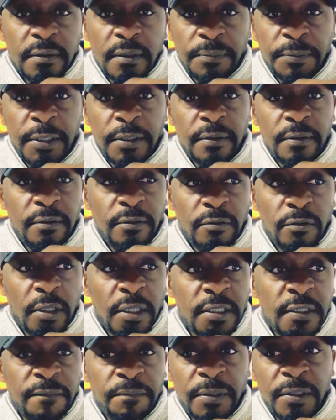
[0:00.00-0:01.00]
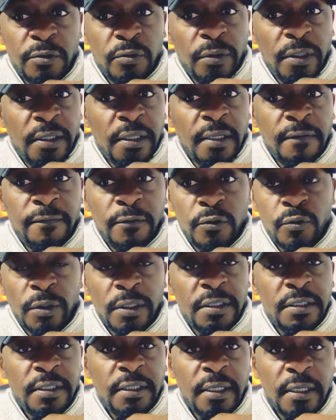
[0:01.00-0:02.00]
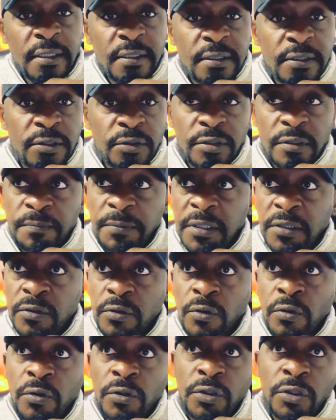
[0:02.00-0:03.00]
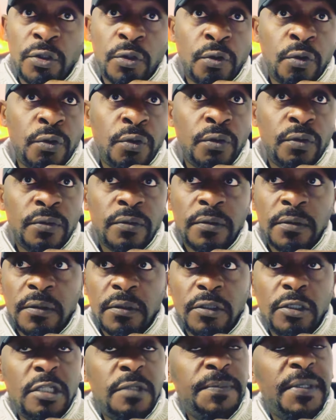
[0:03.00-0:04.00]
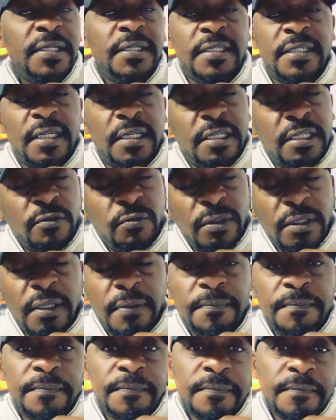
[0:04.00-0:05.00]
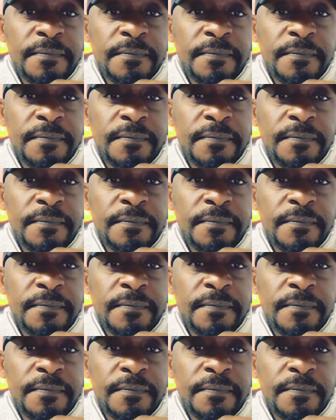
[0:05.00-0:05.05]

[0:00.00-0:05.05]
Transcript: I mean, you guys have been together for 20 years. You spent all your, you spent eternity with them.